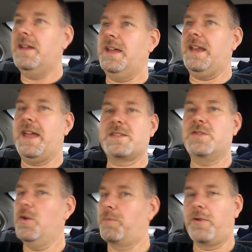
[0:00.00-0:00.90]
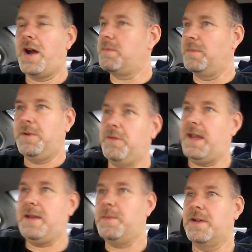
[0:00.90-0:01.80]
It has no problem doing
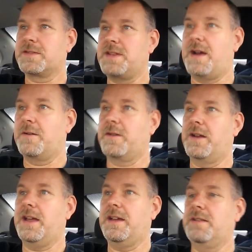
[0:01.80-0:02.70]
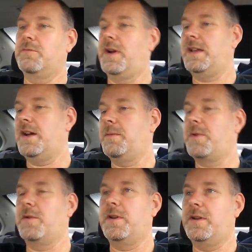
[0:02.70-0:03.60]
80 miles an hour, and right now I'm
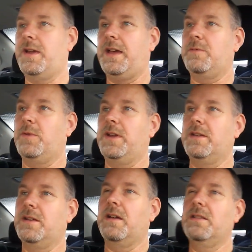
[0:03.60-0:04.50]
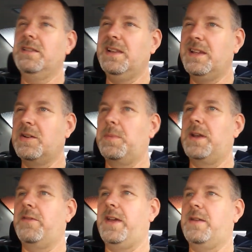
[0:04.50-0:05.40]
going into headwind, a little bit
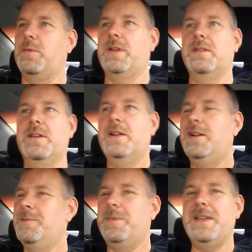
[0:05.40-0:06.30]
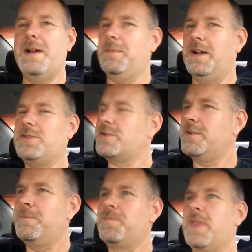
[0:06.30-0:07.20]
of a headwind, but not much.
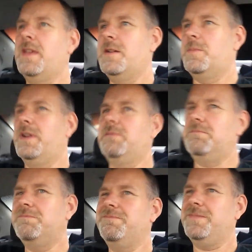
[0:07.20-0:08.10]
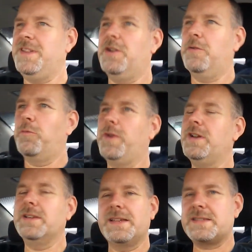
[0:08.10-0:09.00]
But you know,
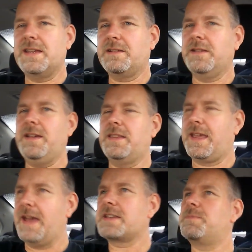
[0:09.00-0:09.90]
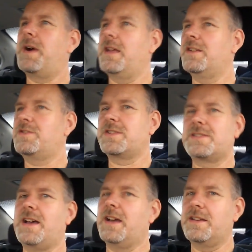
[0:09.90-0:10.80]
realistically, the gas mileage is
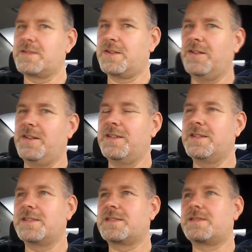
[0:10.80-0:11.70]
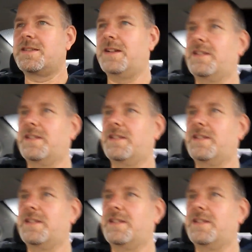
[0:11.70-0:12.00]
not as good as